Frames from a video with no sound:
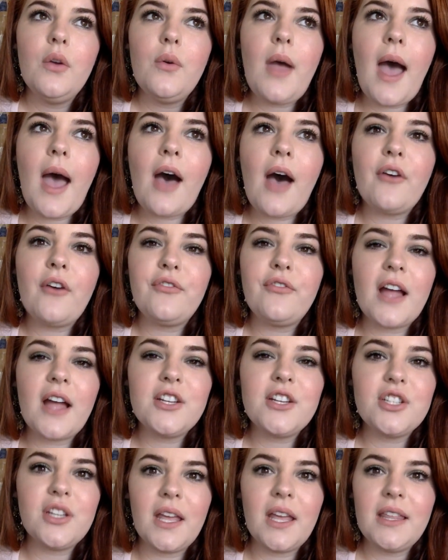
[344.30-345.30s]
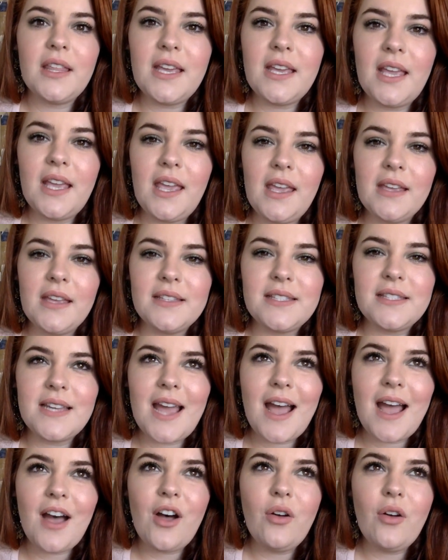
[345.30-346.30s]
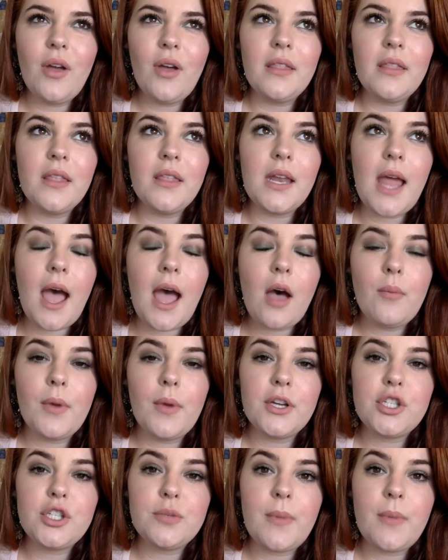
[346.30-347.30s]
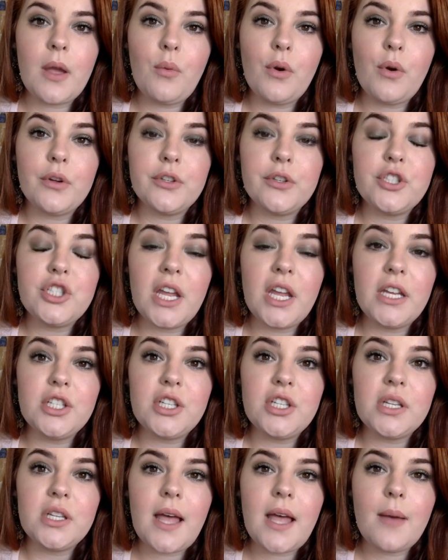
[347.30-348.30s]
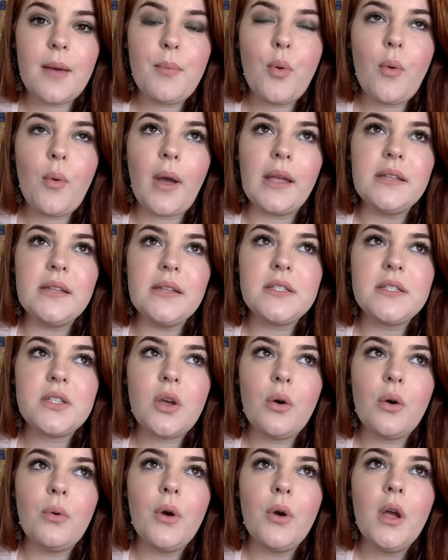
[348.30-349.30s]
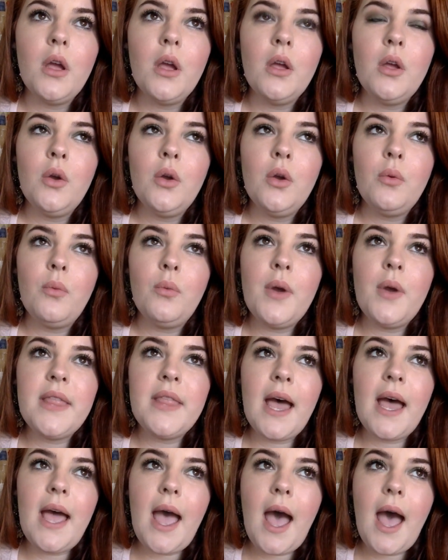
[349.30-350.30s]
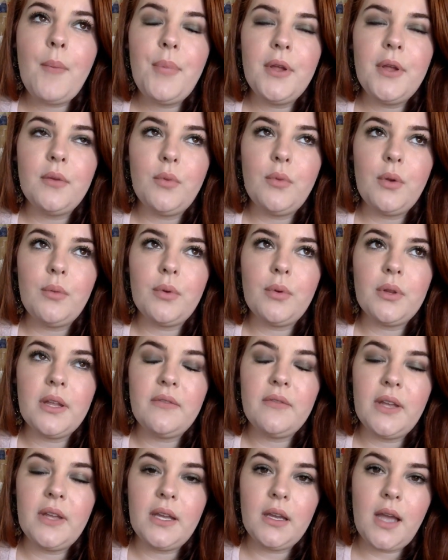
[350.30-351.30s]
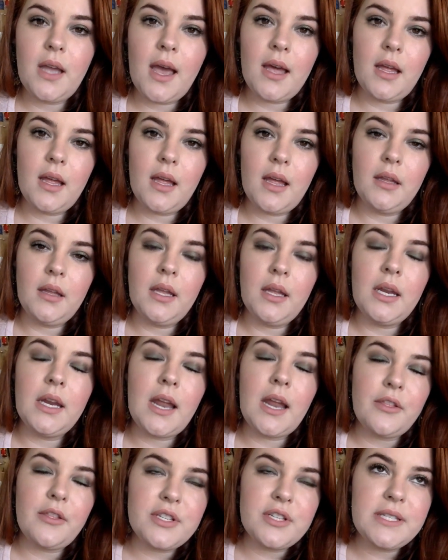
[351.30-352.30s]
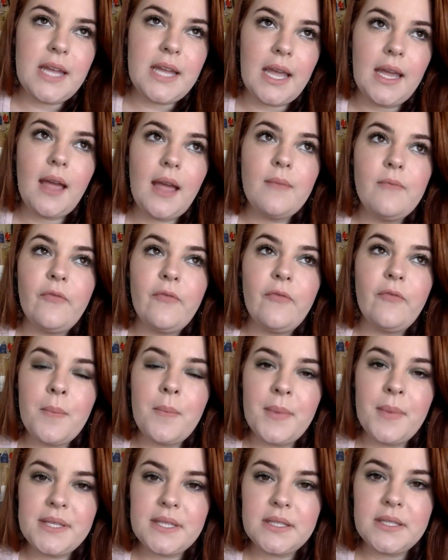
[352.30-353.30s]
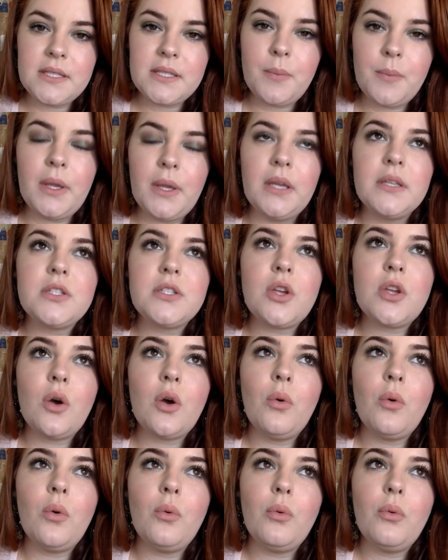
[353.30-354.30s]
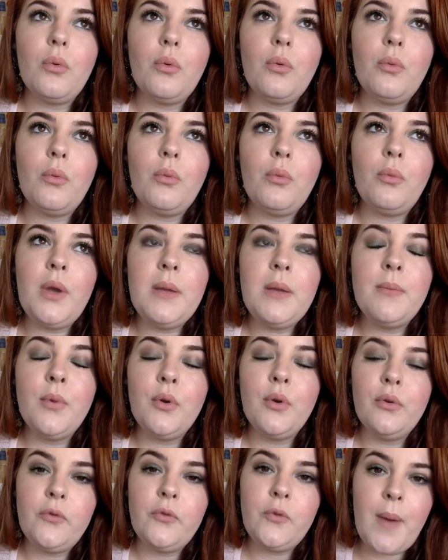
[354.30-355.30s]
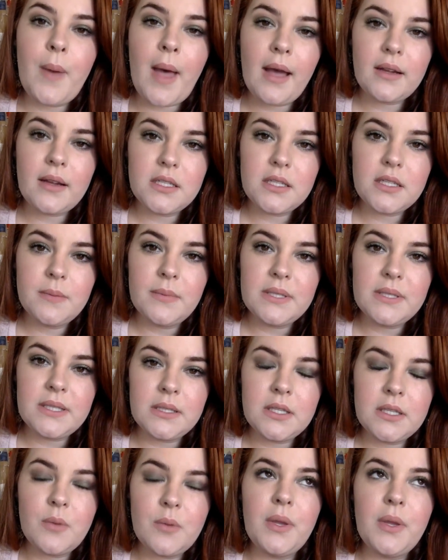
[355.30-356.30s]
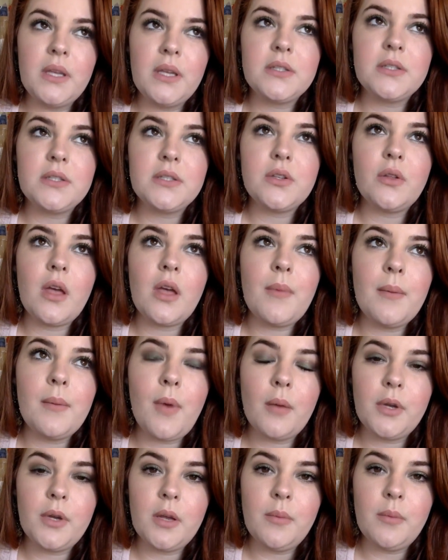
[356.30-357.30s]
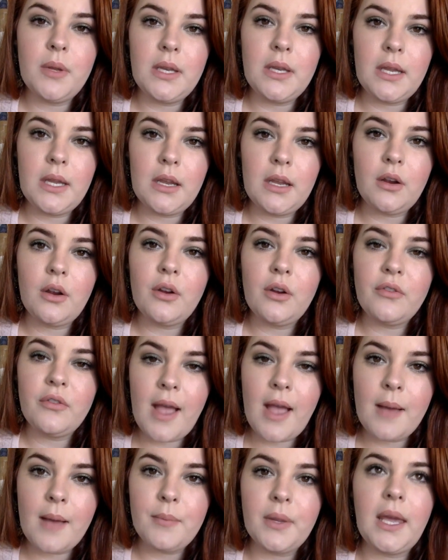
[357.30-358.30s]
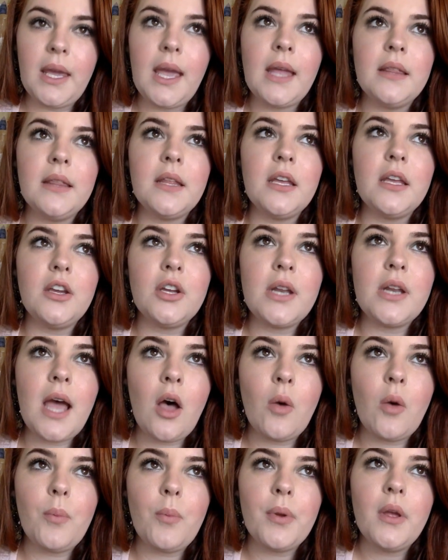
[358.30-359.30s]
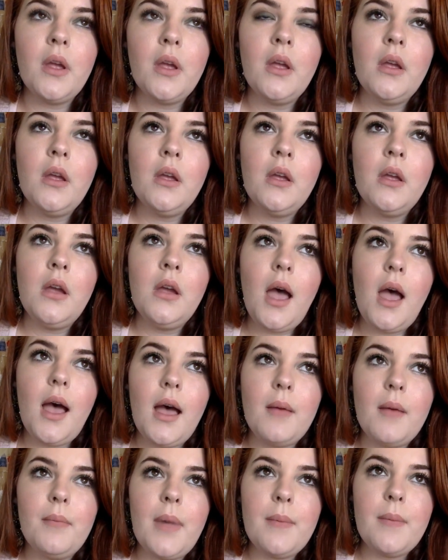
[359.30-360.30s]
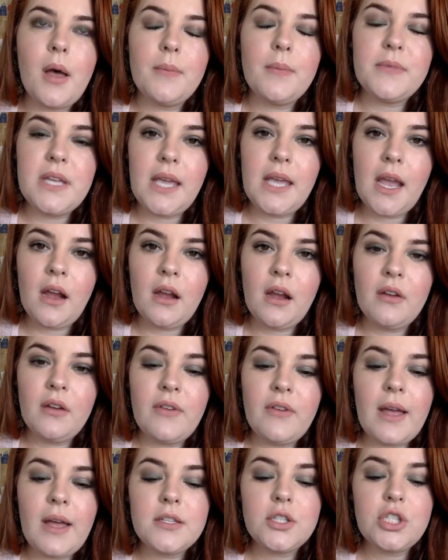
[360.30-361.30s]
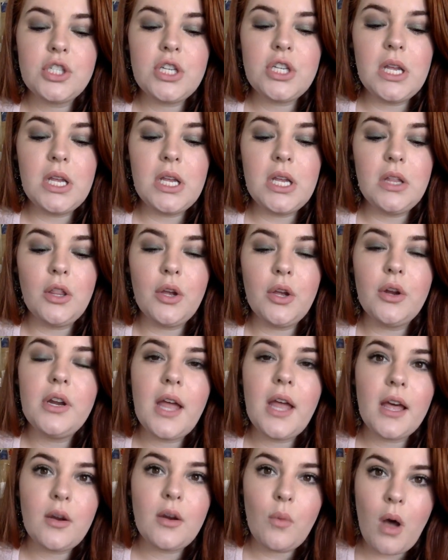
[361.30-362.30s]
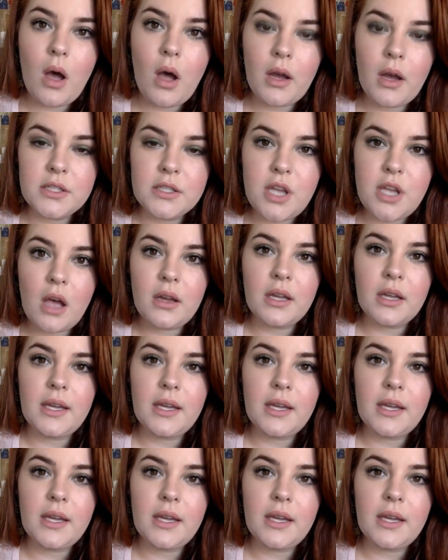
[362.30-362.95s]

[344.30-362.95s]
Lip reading: how fragile I think he is now, and then how much my world changed at that point. So, when that happened, we were living in another state. I'm from Mississippi. So, we moved back to Mississippi so that my mom could be near her family and they could help my mom take care of us. She learned how to walk and talk